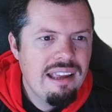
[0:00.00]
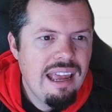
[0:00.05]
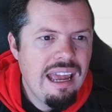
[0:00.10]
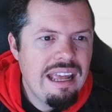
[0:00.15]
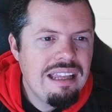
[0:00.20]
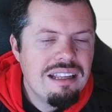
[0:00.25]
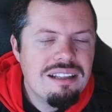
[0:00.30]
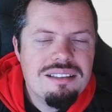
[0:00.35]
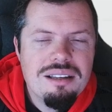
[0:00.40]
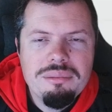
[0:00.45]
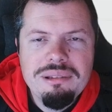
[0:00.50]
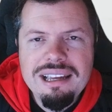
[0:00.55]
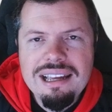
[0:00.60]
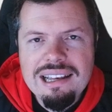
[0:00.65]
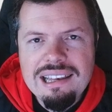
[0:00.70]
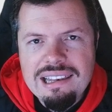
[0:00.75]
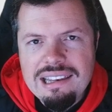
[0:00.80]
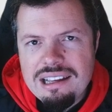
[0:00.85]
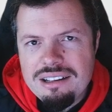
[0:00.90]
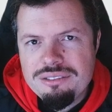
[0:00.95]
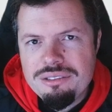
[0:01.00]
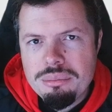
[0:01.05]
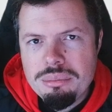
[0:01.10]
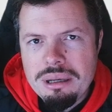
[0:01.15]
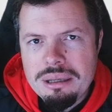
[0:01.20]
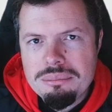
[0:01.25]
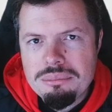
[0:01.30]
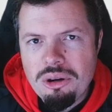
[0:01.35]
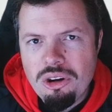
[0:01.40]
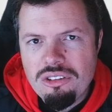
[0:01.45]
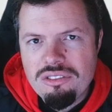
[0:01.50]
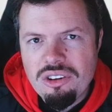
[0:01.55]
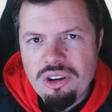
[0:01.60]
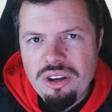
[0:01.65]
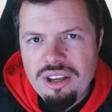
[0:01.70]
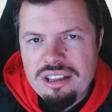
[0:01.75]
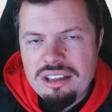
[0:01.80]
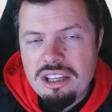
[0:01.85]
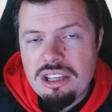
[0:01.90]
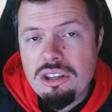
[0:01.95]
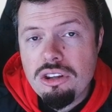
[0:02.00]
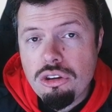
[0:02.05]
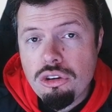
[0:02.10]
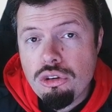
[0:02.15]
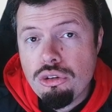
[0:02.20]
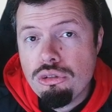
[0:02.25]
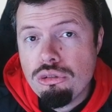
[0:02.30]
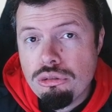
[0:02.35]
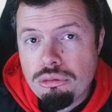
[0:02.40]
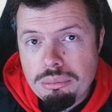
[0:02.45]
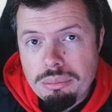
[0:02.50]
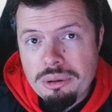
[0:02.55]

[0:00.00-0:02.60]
And that's something I love about Marvo and their new